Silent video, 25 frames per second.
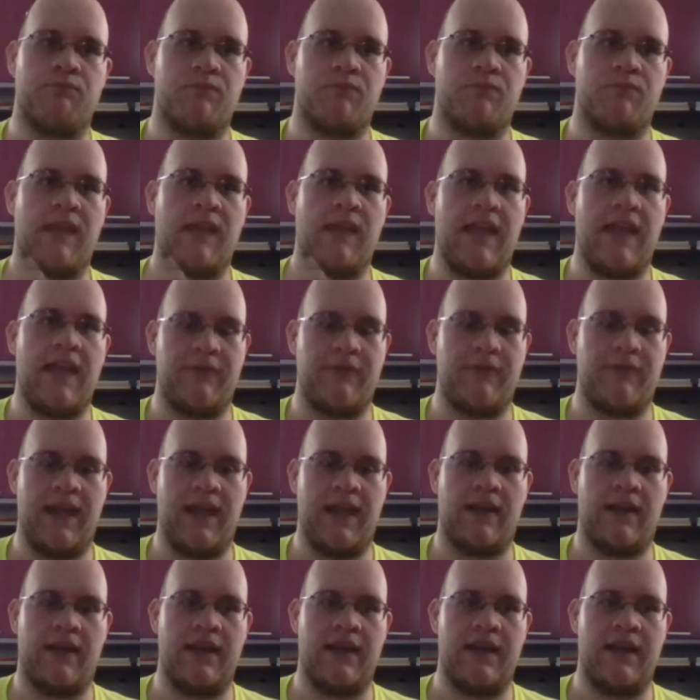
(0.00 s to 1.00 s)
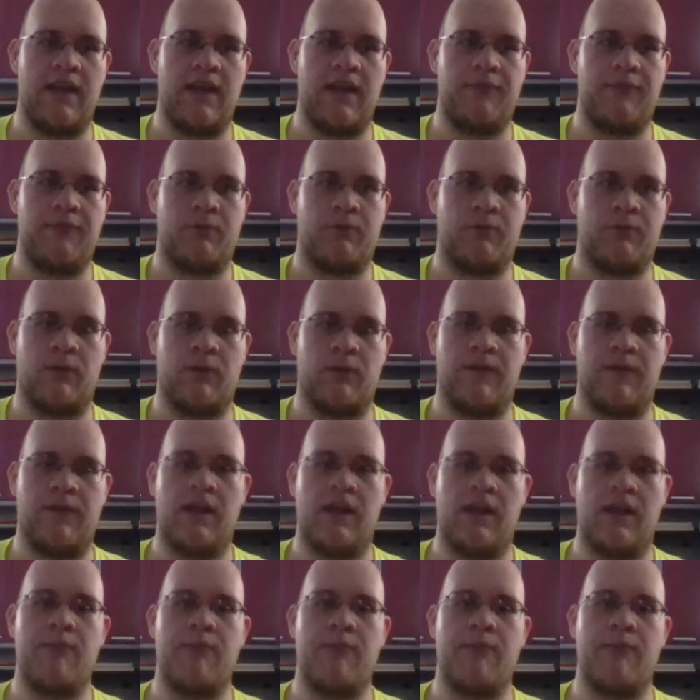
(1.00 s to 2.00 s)
gave down enough to where the
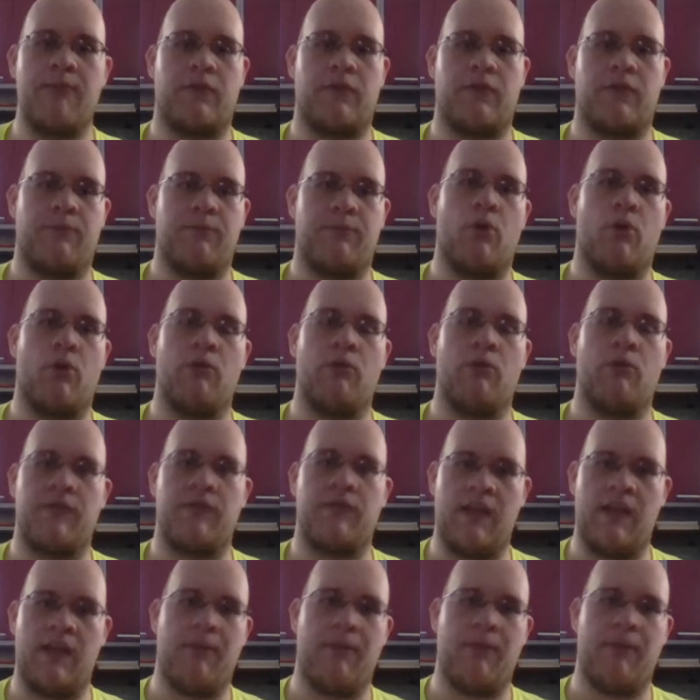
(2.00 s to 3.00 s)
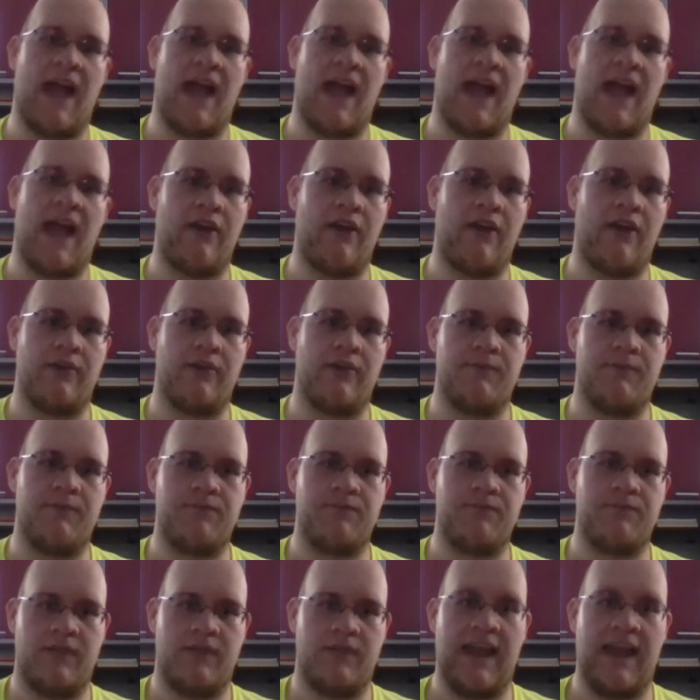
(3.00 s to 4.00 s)
lumbar support was up higher
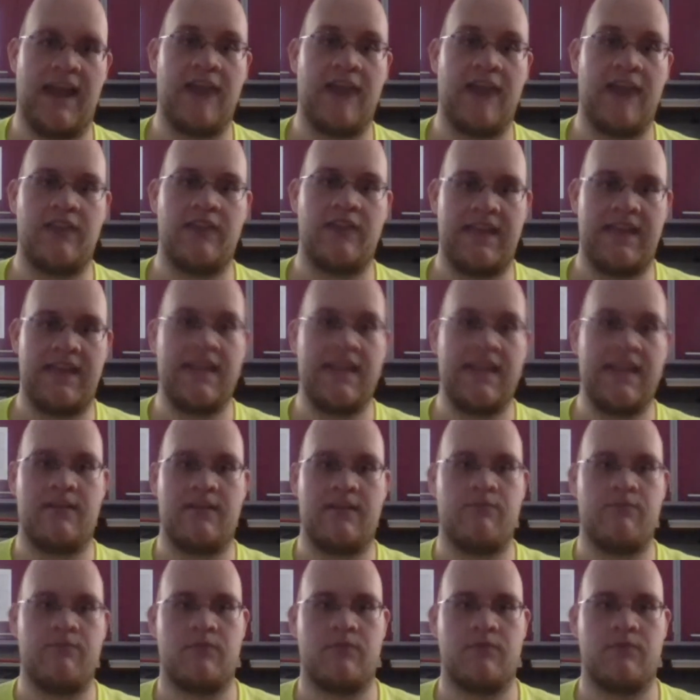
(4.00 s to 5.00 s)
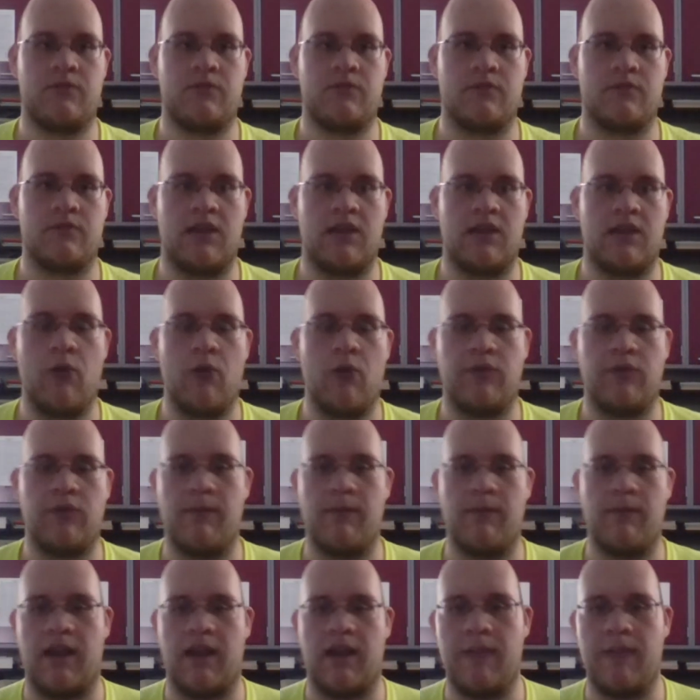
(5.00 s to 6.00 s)
and actually in close to
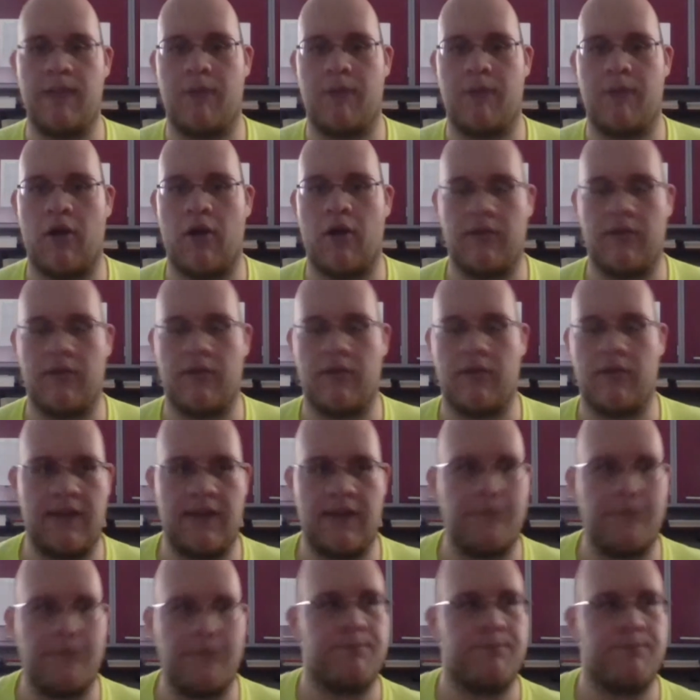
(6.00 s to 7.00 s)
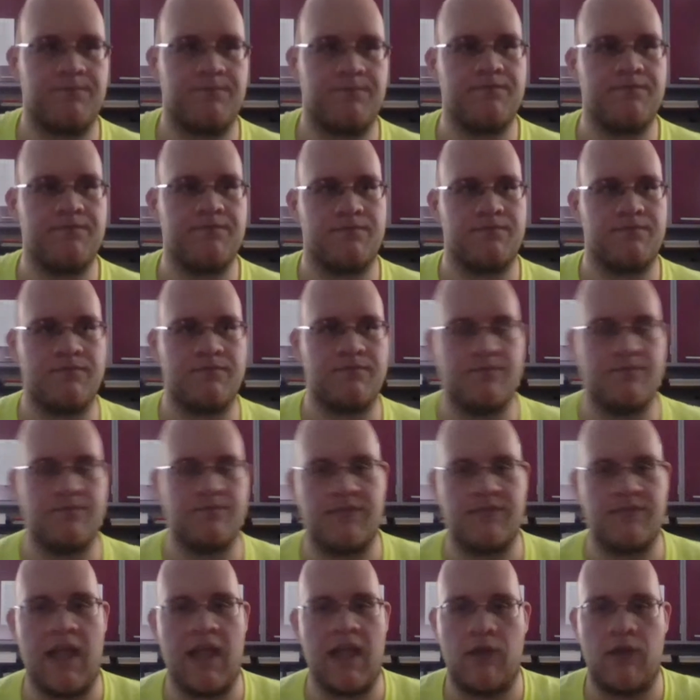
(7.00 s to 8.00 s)
my lumbar instead of
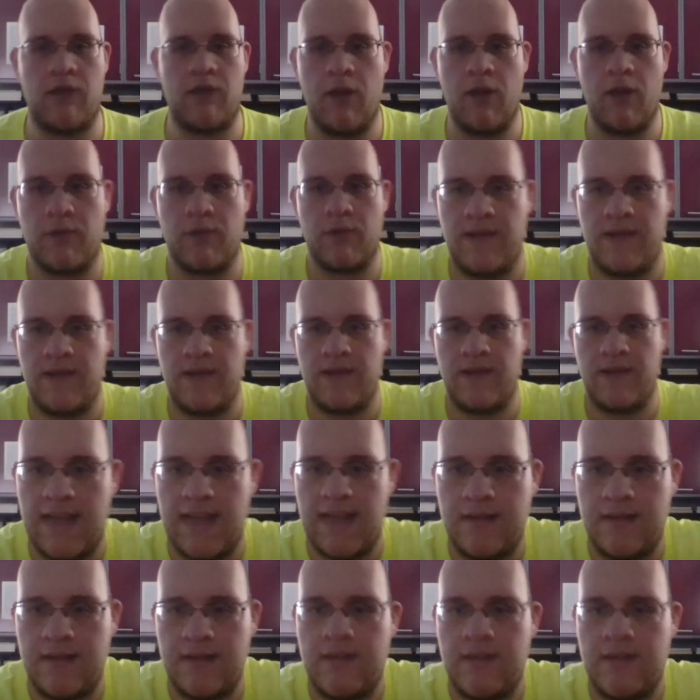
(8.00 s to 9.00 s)
down lower than that.